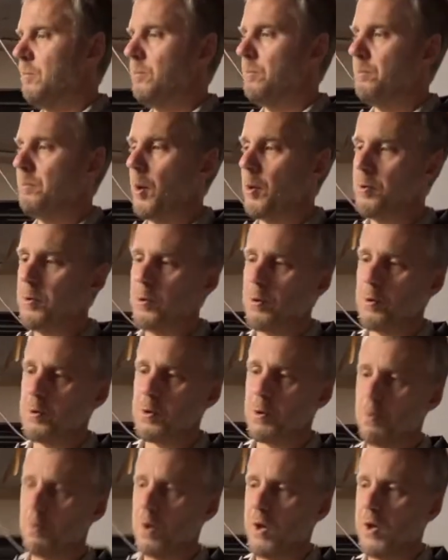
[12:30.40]
Both of those
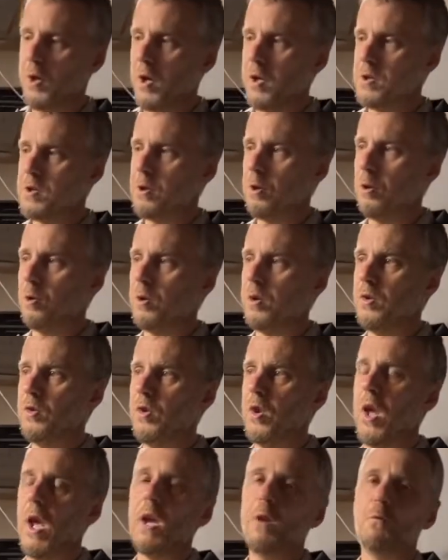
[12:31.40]
are really nice coatings.
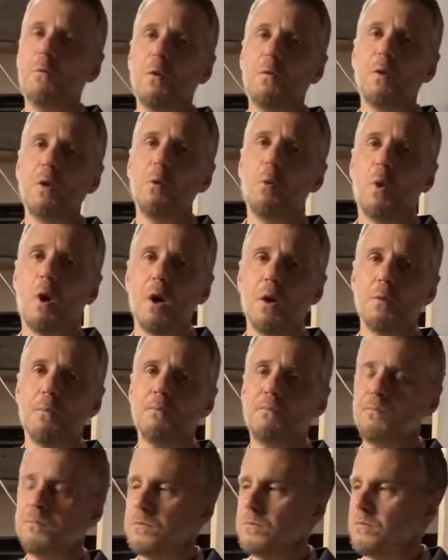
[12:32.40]
The 851
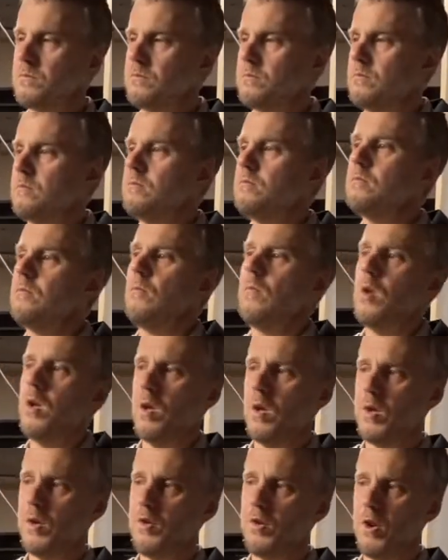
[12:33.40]

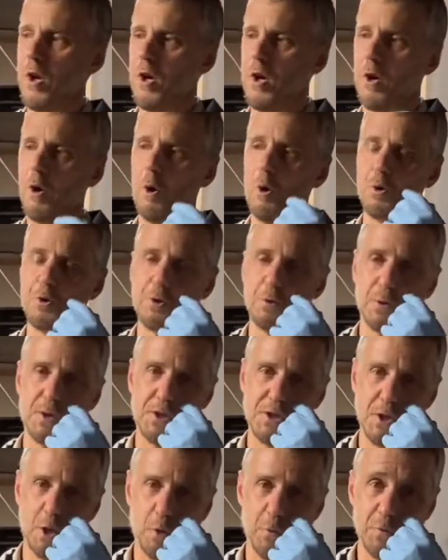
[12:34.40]
is also a
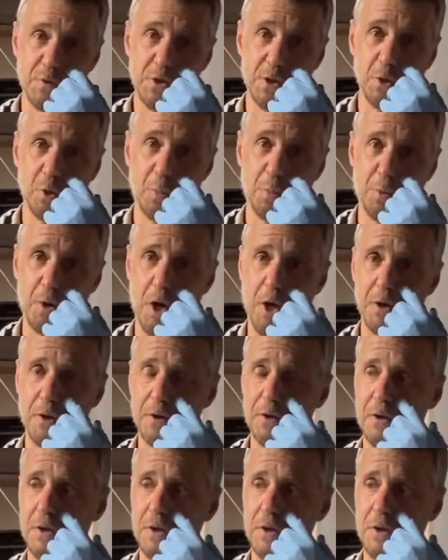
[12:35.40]
self-seal product.